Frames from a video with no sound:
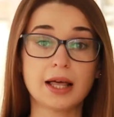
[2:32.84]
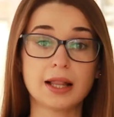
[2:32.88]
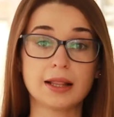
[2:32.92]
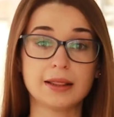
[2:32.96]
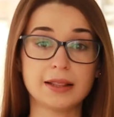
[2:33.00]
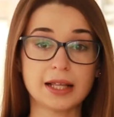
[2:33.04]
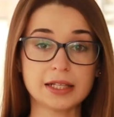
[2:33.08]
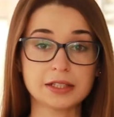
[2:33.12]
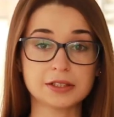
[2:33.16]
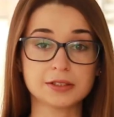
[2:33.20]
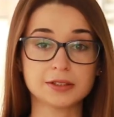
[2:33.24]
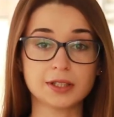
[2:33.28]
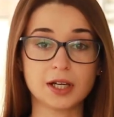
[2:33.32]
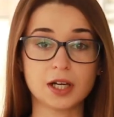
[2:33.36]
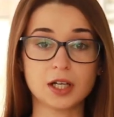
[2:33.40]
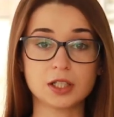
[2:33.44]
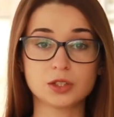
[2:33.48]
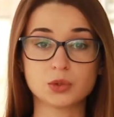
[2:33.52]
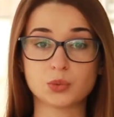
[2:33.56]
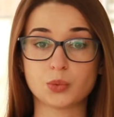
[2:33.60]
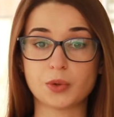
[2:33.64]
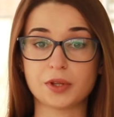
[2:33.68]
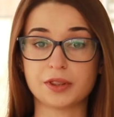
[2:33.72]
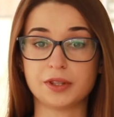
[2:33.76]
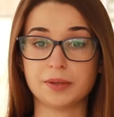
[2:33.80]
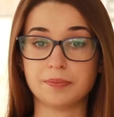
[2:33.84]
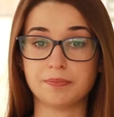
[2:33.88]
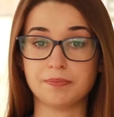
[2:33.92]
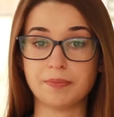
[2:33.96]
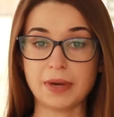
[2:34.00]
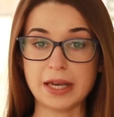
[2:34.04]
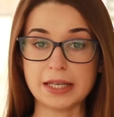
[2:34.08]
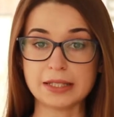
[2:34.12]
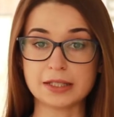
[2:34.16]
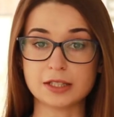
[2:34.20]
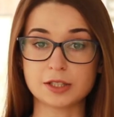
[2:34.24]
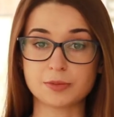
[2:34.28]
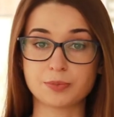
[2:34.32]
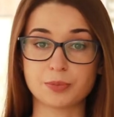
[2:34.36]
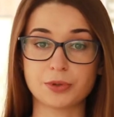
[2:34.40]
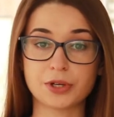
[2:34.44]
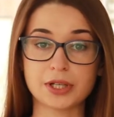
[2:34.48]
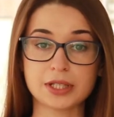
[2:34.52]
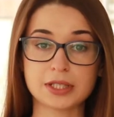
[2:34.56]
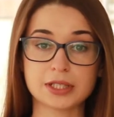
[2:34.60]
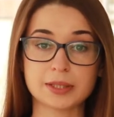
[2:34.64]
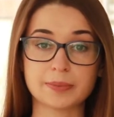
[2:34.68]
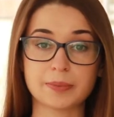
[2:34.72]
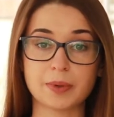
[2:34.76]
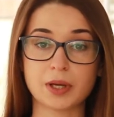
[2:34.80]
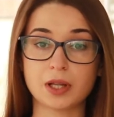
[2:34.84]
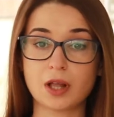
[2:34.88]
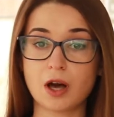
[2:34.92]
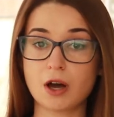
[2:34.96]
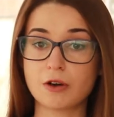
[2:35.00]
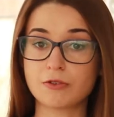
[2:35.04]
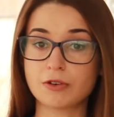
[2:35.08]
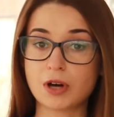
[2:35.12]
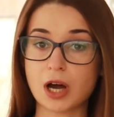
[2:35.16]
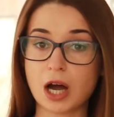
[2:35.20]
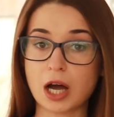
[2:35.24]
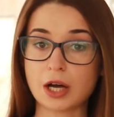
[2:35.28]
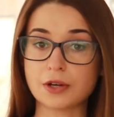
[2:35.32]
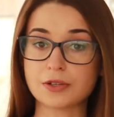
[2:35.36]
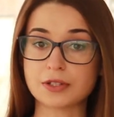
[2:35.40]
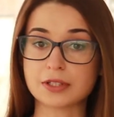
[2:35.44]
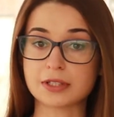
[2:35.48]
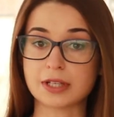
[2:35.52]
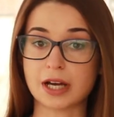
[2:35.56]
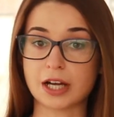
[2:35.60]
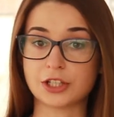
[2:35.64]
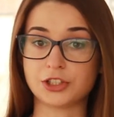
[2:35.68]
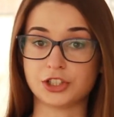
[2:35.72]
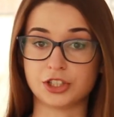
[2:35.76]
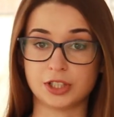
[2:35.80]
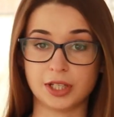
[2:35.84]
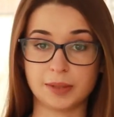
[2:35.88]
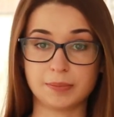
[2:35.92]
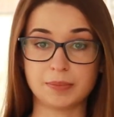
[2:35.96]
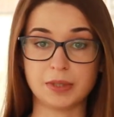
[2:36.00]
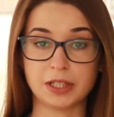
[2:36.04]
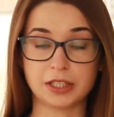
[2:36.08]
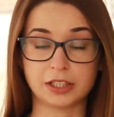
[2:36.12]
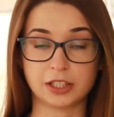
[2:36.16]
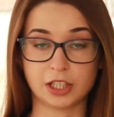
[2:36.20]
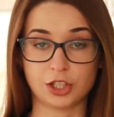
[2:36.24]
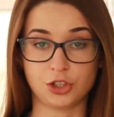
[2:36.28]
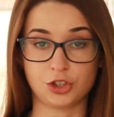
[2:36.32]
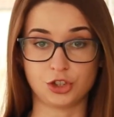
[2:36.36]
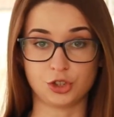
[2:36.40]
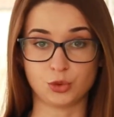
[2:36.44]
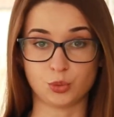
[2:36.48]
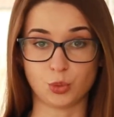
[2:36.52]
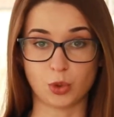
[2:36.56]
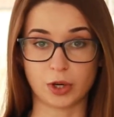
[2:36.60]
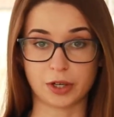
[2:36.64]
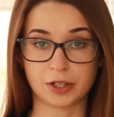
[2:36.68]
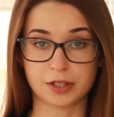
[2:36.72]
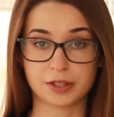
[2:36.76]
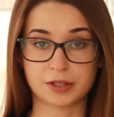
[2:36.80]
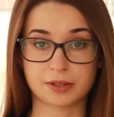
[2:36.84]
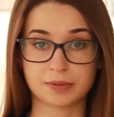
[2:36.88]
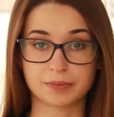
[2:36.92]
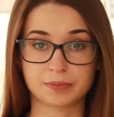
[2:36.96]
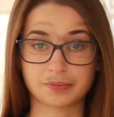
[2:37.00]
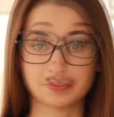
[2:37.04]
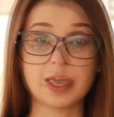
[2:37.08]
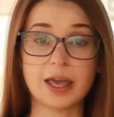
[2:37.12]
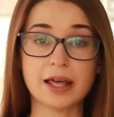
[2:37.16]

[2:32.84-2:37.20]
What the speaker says: Let's start with the basic principle of how such an application works.